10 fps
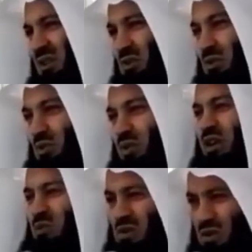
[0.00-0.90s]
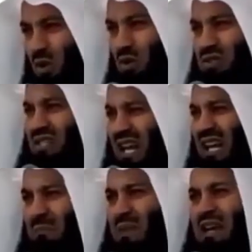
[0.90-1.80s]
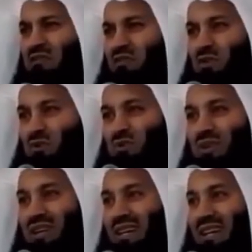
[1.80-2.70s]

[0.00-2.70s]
to you, it was yours, tailor-made for you.